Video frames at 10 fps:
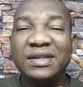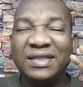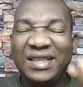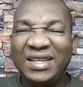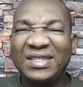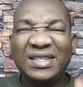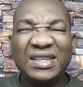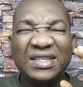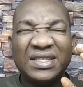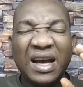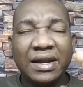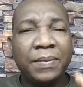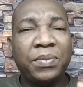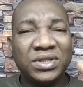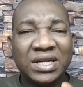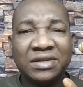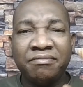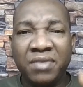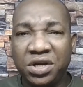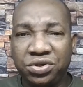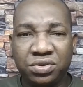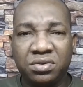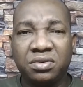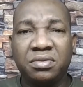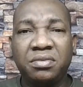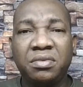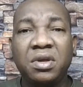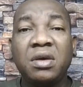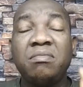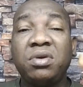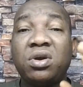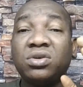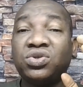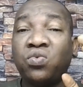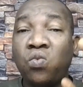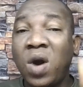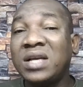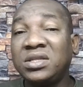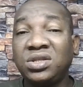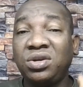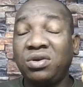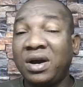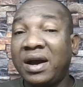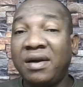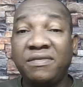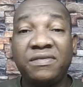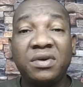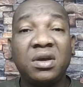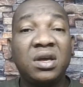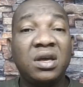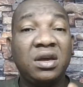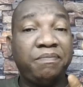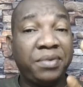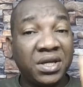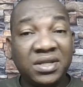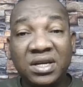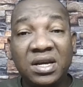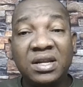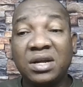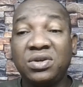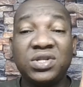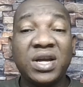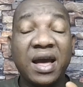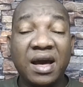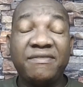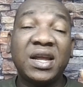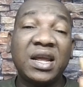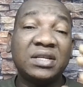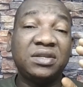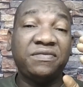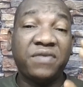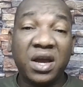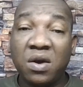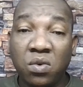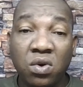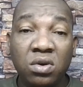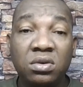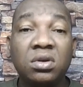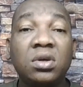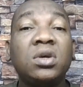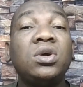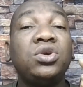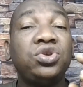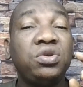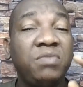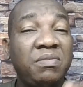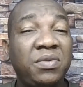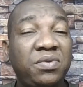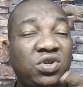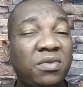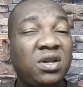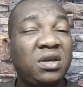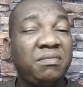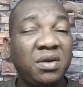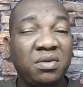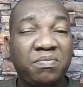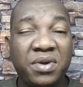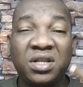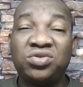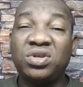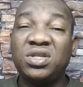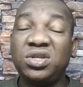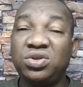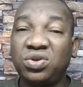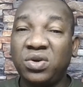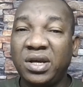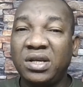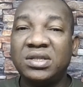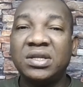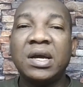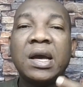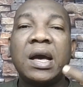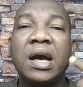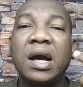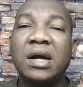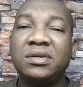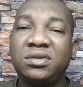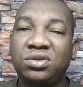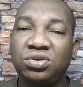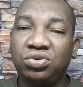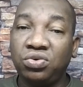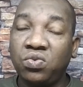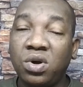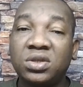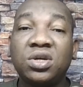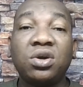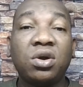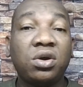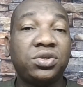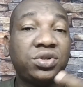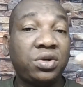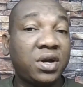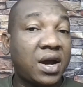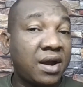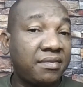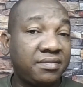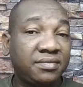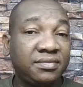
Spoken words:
This is an important measure because once you have a PC that doesn't have an active firewall, somebody may penetrate into it and do what? Cause you harm.